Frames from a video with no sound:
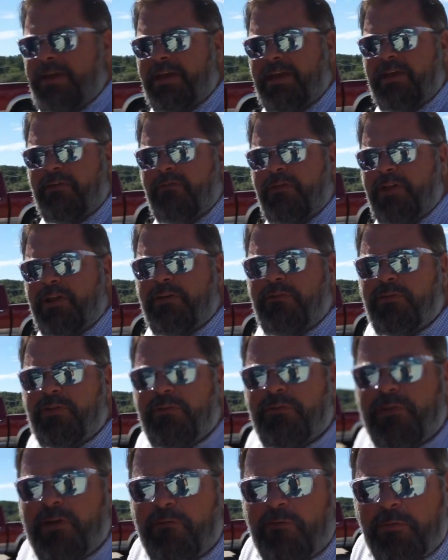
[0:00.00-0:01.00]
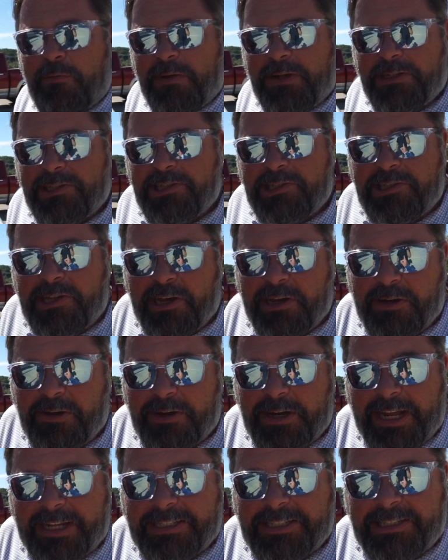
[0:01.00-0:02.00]
if any of you have ever been stuck
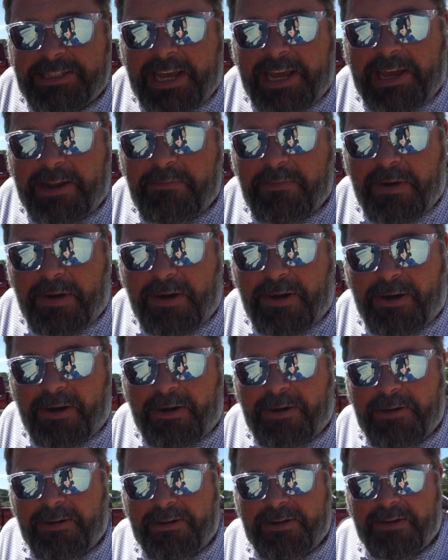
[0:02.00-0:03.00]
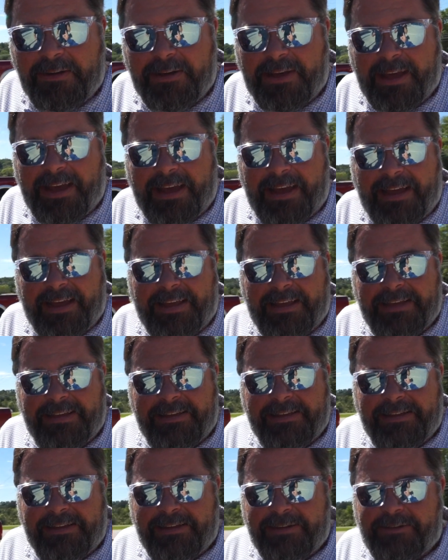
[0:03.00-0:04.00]
on that sandbar, okay,
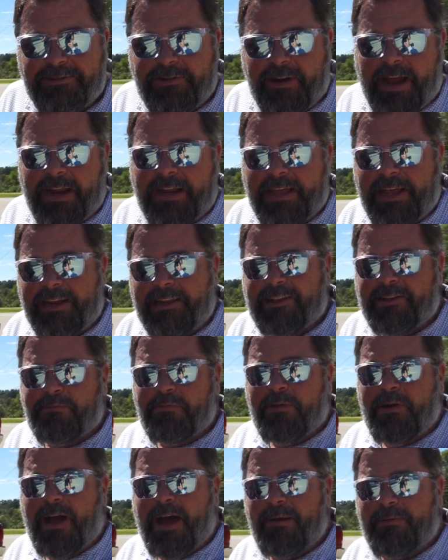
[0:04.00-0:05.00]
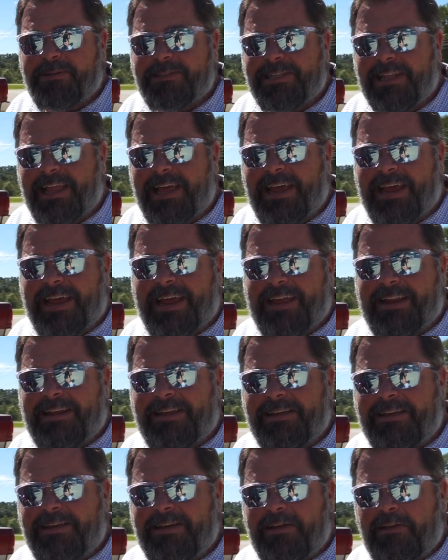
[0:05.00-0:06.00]
trying to get to the promised land,
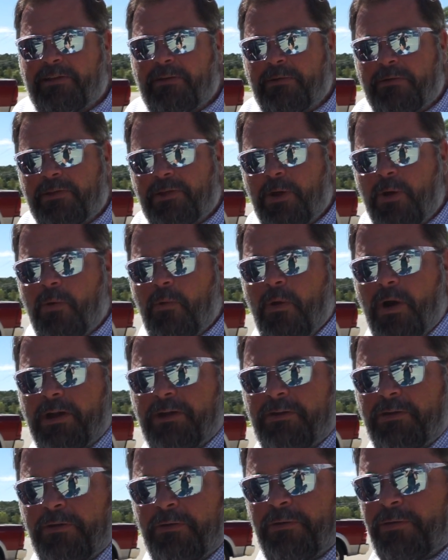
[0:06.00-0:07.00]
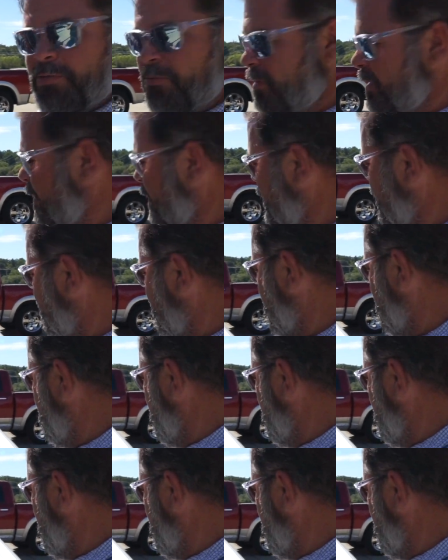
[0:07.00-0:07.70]
doing the old 1, 2, 3 lift and